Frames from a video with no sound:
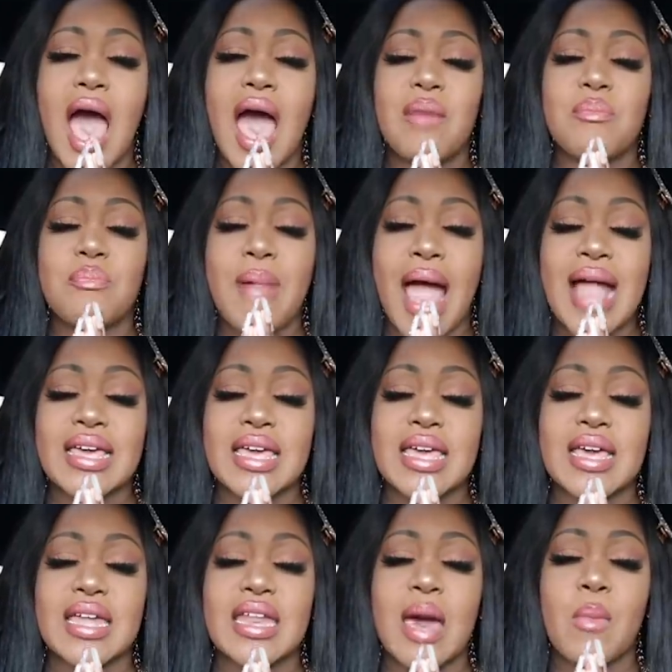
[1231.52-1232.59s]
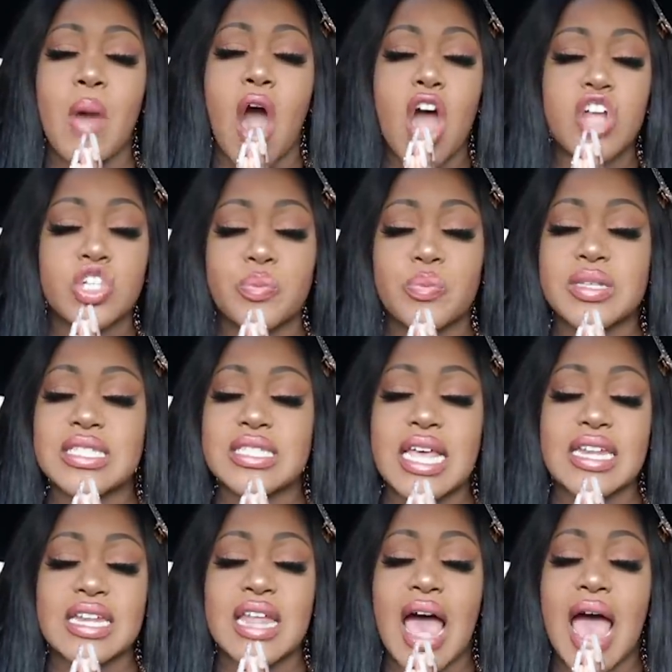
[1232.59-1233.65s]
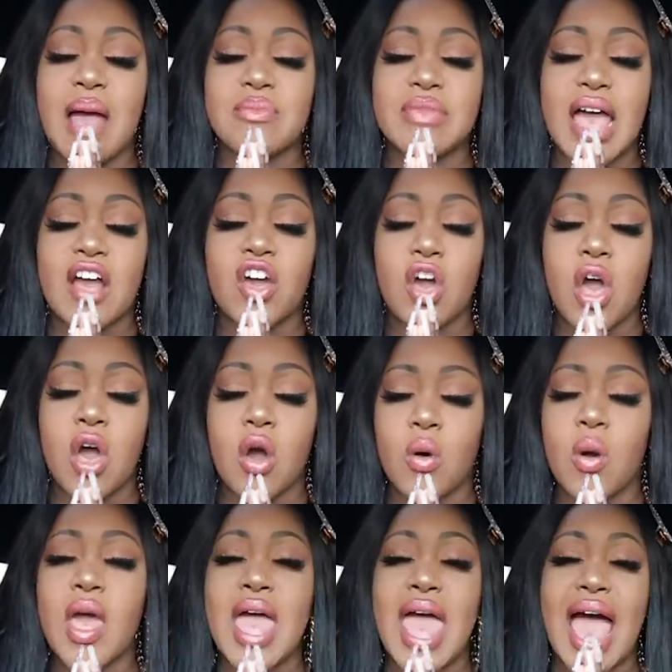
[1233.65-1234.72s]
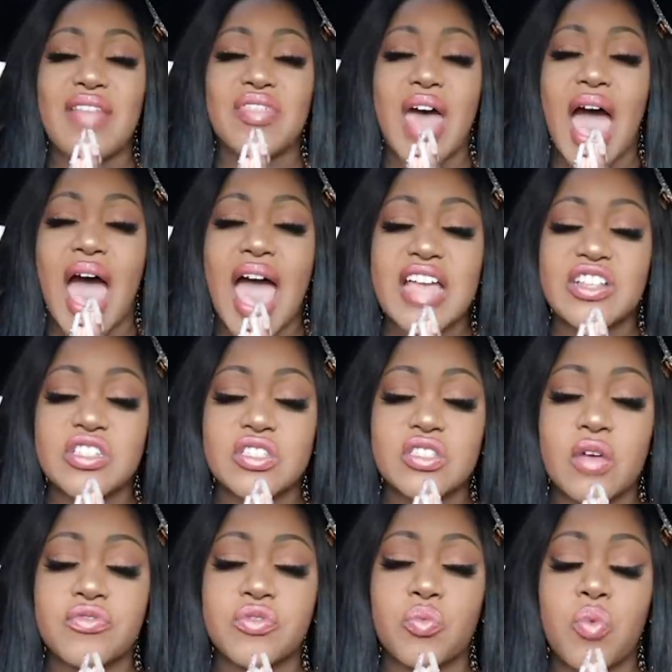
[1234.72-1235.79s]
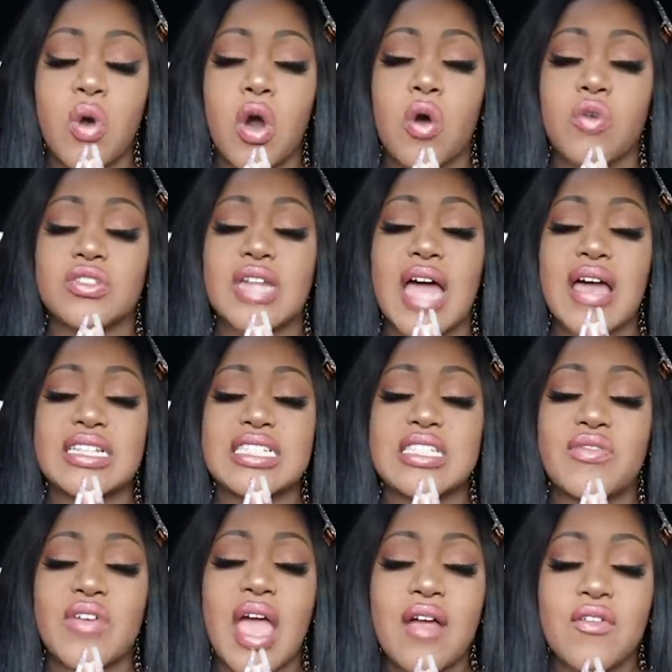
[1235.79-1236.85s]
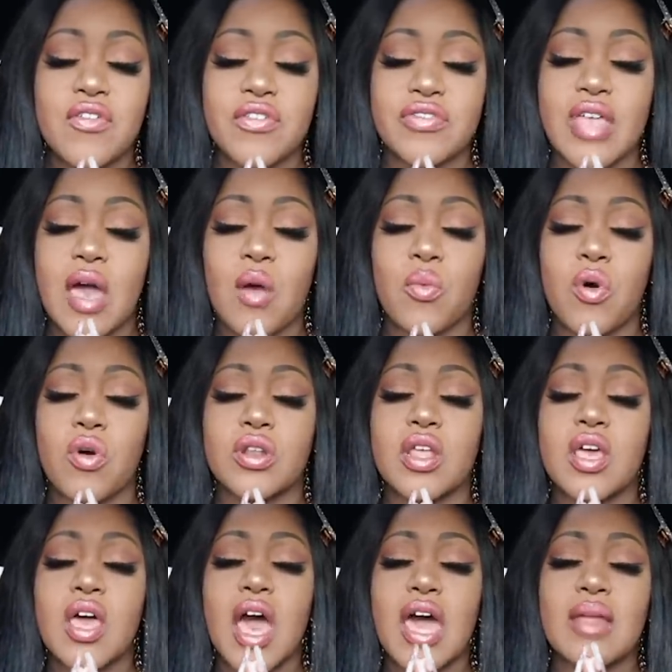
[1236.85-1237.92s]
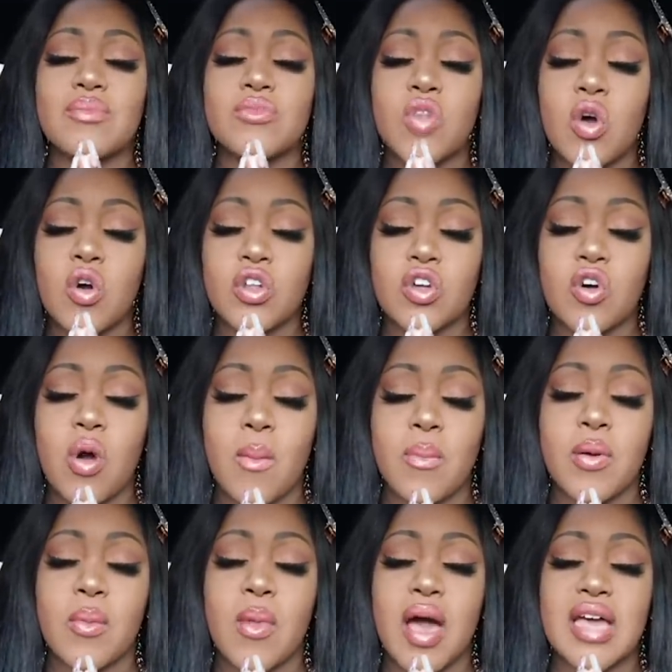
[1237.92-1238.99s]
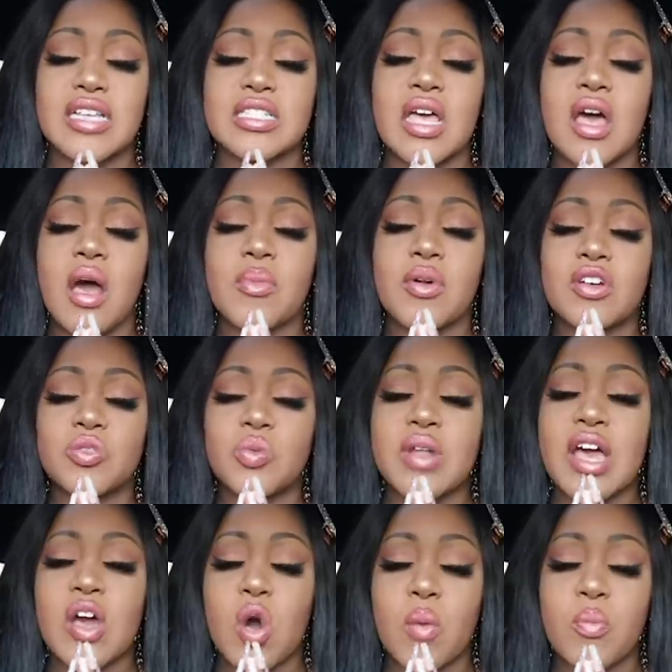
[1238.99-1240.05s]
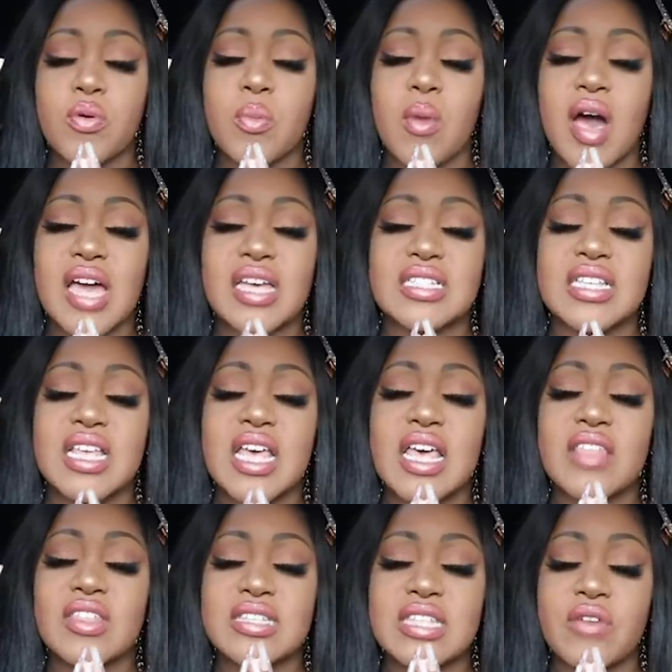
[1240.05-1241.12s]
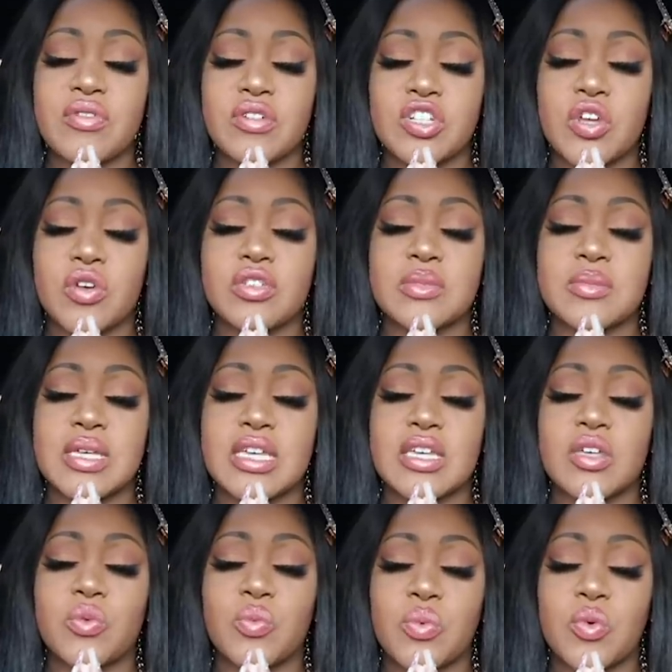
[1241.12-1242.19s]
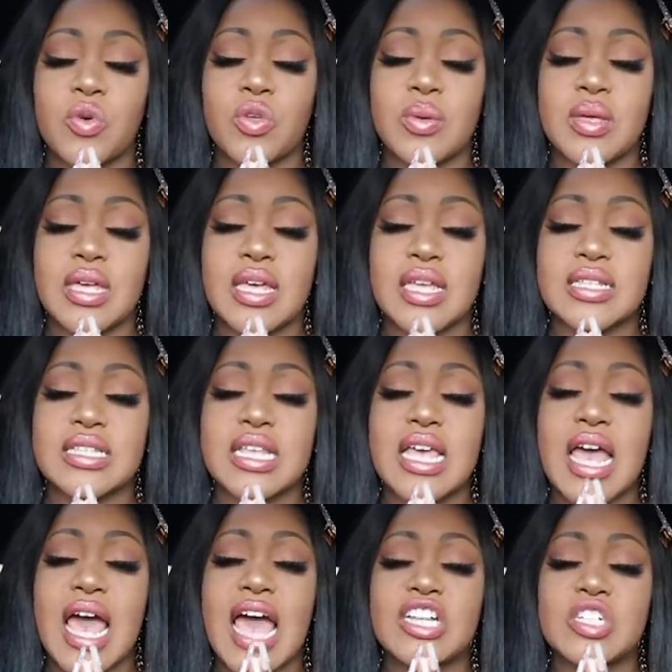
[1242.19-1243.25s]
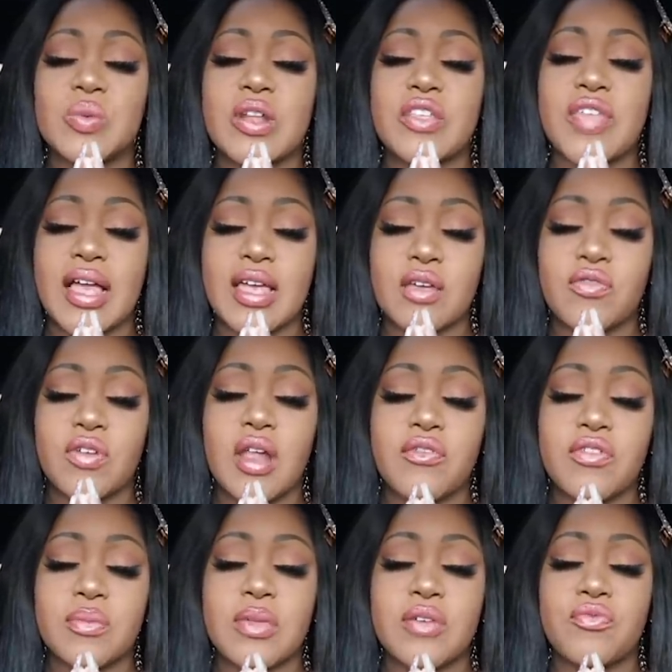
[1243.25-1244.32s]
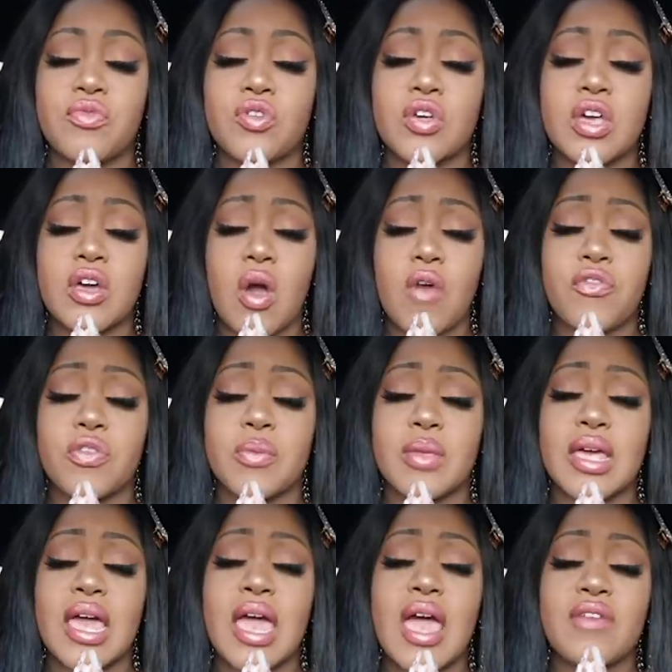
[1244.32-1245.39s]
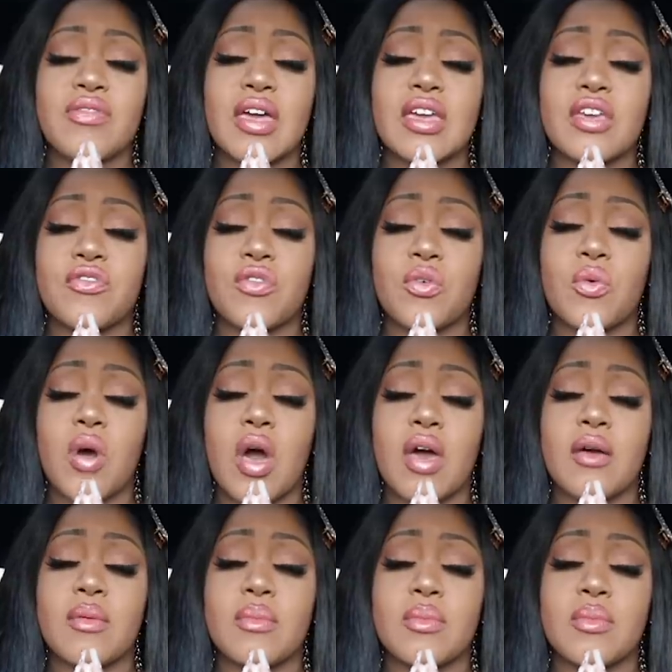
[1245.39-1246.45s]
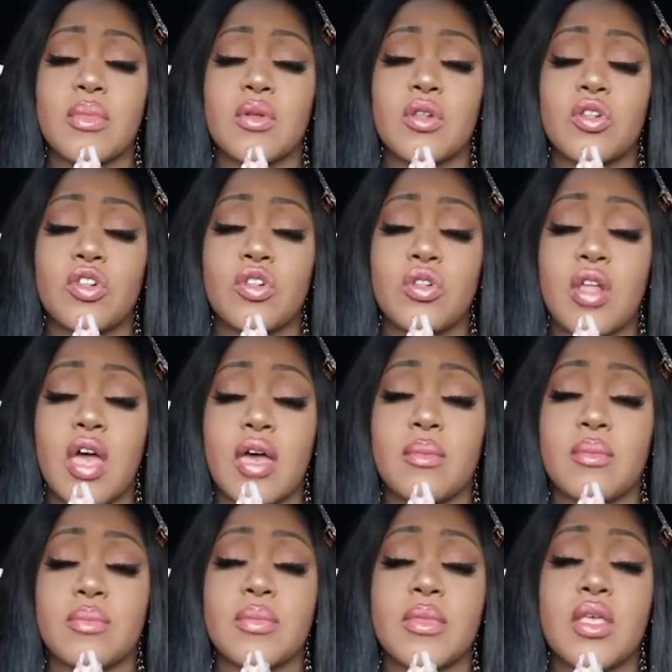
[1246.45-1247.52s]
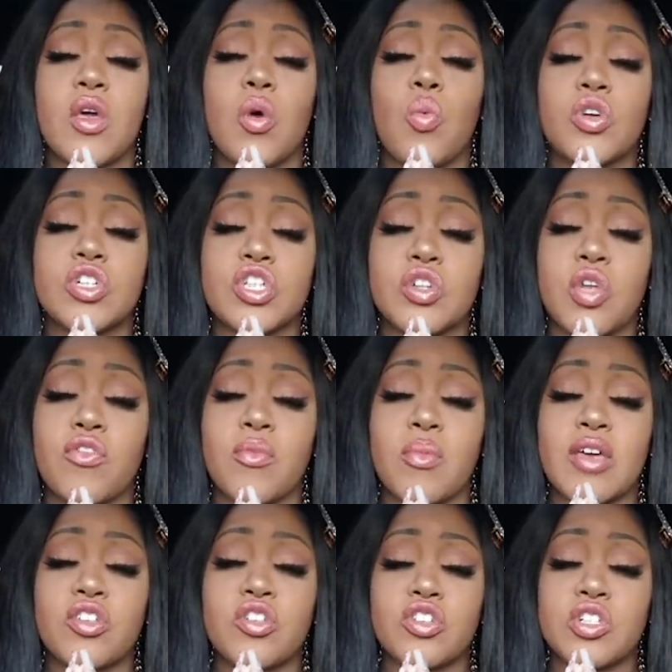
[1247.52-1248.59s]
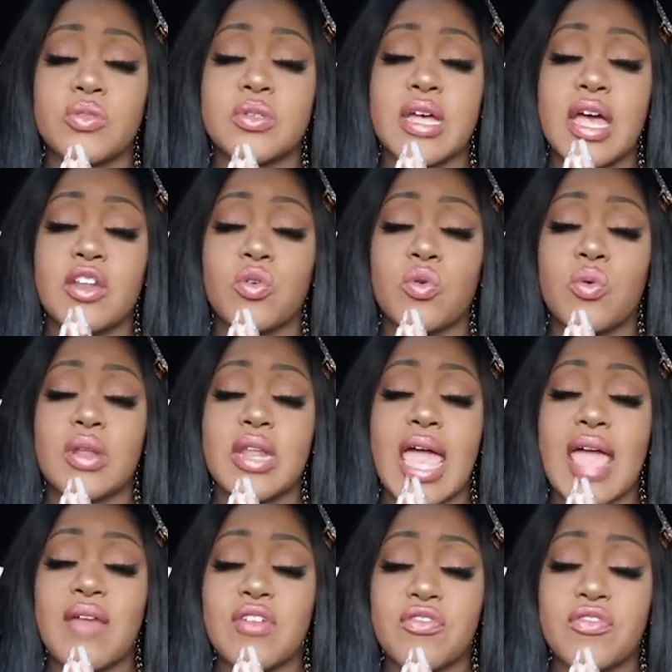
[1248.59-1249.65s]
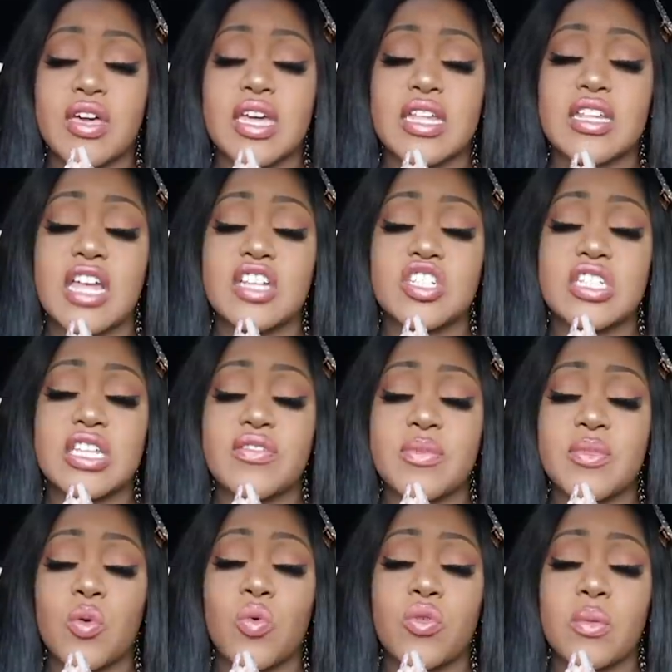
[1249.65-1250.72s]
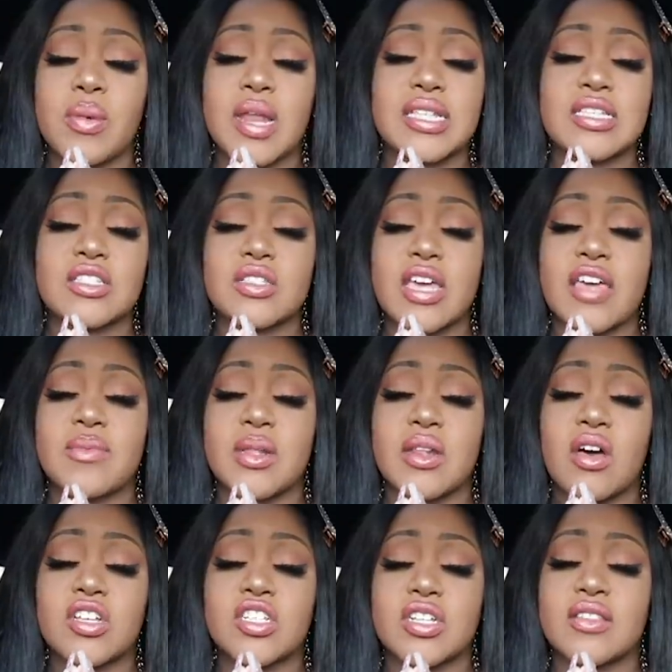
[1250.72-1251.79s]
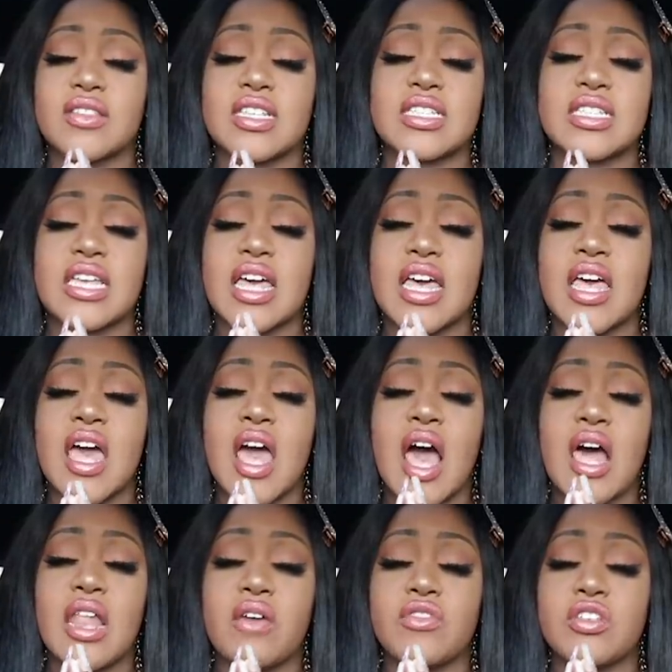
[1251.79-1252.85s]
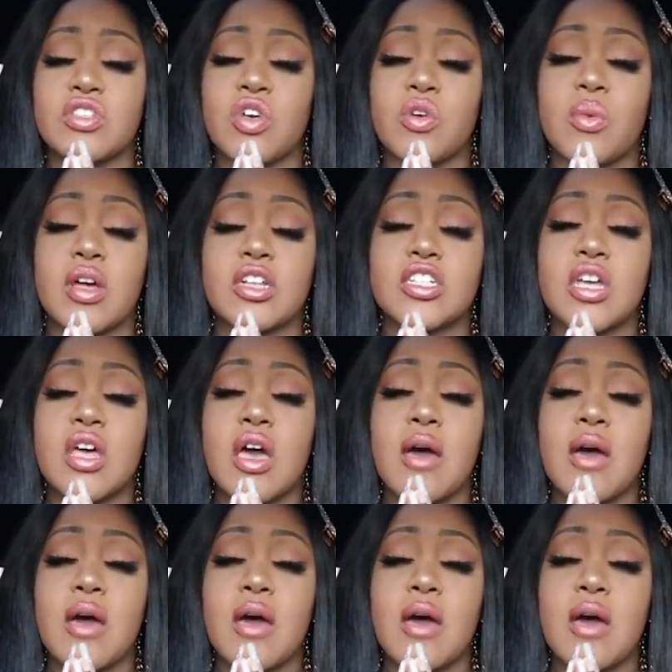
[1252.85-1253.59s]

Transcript: I'm banging and I'm 100% and I'm that girl and that I deserve the world and I deserve everything that I want. And I'm not going to compromise, because when I compromise, the devil shows me who he is. I just want to thank you for loving me, for looking after me. Thank you for watching over my YouTube channel and everything, and like just giving me all the blessings you gave me last year and this year. I love you so much.